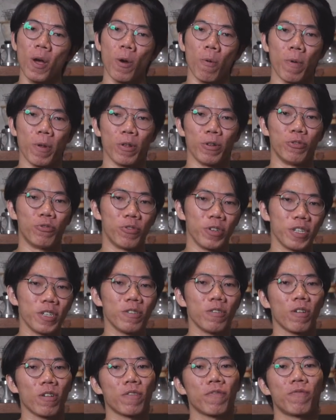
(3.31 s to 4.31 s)
When you drink
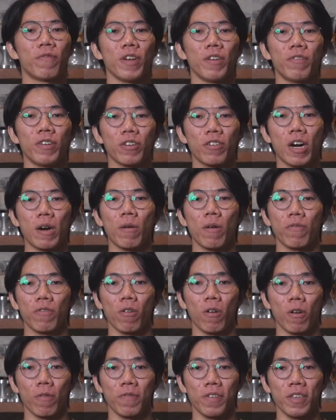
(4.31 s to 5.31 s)
your favorite cup of
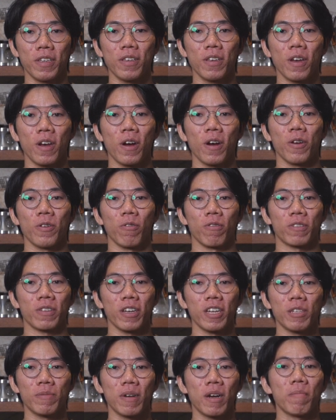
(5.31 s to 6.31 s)
coffee, your
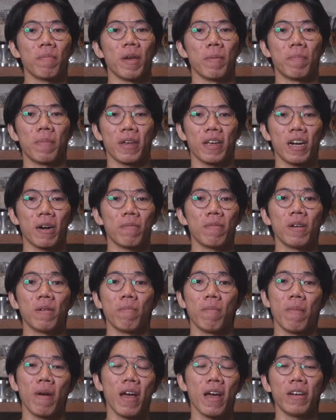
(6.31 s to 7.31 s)
taste bud may pick up
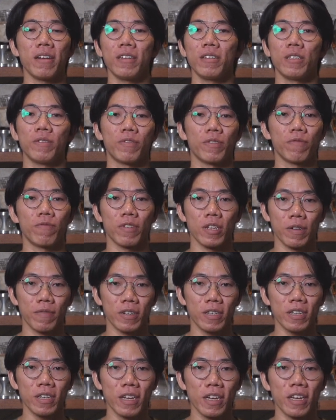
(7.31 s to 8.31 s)
many different
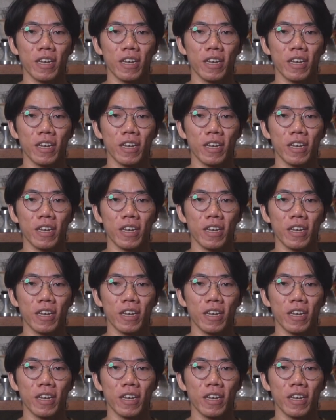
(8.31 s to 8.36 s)
flavors.